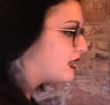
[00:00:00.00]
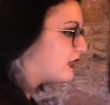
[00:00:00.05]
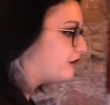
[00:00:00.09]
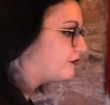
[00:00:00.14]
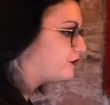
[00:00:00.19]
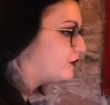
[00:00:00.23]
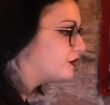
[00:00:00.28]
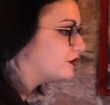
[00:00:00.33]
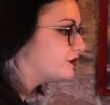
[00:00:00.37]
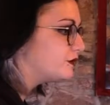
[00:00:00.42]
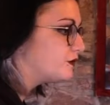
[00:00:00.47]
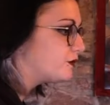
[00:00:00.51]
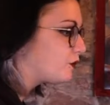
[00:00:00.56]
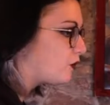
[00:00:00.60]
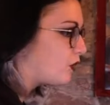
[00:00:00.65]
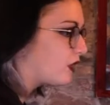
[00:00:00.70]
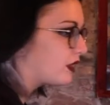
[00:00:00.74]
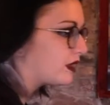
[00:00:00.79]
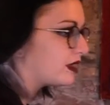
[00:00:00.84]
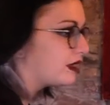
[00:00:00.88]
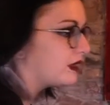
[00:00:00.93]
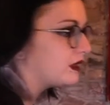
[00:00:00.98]
If you're
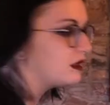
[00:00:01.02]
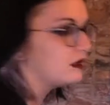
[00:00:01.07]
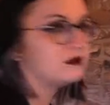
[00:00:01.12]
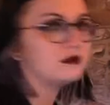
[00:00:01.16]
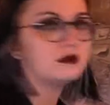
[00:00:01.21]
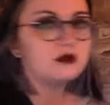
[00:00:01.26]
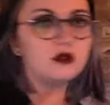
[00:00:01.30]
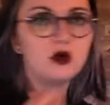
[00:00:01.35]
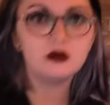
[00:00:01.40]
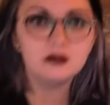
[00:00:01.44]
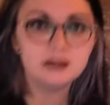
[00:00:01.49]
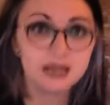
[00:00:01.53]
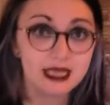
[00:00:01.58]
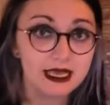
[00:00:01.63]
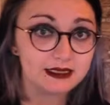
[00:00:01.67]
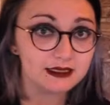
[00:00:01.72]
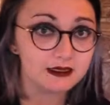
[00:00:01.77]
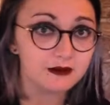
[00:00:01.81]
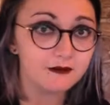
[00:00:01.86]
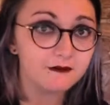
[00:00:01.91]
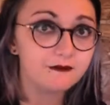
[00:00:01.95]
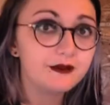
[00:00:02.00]
working long
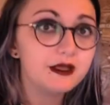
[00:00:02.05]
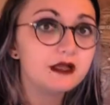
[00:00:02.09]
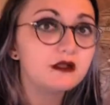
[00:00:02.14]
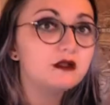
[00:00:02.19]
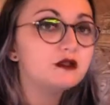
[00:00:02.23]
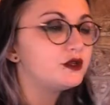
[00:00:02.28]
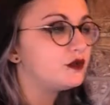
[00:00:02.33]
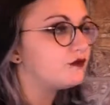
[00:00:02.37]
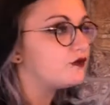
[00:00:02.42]
days in a field,